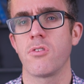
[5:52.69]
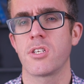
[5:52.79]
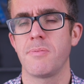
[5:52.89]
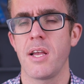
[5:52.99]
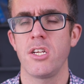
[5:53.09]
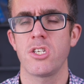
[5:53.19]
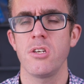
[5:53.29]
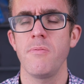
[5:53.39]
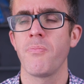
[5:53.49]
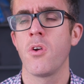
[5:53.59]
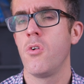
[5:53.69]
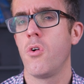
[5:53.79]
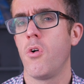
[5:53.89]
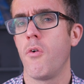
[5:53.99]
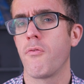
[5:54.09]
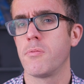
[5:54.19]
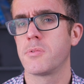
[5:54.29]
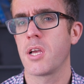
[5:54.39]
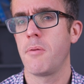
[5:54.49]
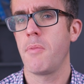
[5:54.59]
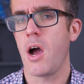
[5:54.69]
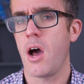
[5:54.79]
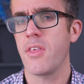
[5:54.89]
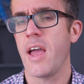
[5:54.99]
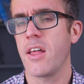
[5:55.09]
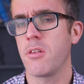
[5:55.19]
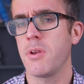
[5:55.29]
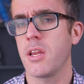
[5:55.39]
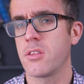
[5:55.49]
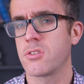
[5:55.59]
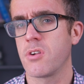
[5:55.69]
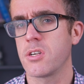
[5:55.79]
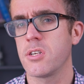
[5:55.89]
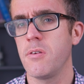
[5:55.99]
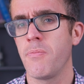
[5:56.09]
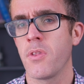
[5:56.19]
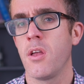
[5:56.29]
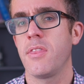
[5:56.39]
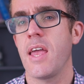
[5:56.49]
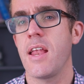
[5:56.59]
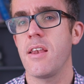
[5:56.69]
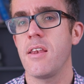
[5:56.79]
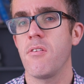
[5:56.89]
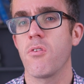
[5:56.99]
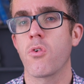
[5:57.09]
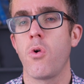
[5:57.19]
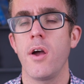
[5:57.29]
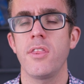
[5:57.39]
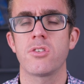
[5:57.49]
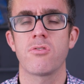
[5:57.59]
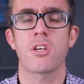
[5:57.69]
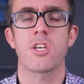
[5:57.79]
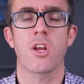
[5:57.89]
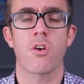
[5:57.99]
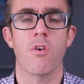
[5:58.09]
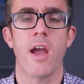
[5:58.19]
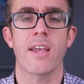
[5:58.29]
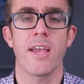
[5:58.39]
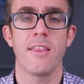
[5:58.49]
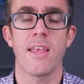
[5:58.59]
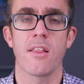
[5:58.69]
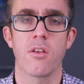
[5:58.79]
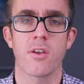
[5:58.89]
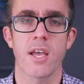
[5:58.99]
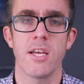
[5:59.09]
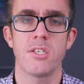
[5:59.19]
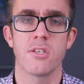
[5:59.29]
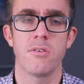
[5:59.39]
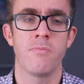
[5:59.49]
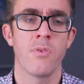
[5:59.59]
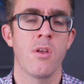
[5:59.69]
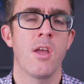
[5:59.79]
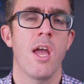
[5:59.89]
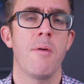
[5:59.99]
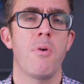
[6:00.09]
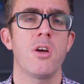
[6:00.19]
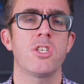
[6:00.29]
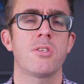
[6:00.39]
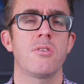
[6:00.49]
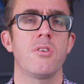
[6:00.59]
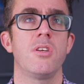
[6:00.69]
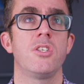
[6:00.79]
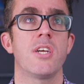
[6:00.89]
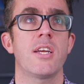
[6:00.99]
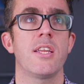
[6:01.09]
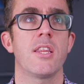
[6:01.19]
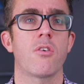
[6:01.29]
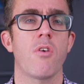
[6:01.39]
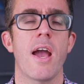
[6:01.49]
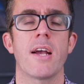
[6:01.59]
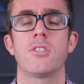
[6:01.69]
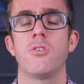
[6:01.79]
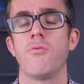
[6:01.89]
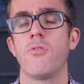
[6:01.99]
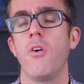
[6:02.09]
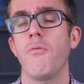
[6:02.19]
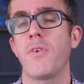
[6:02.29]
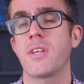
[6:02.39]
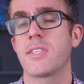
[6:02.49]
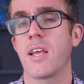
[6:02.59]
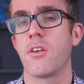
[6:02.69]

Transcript: or expansion or from some other element in the structure that required the structure to crack in that location. And by just injecting the cracks, you'll not fix the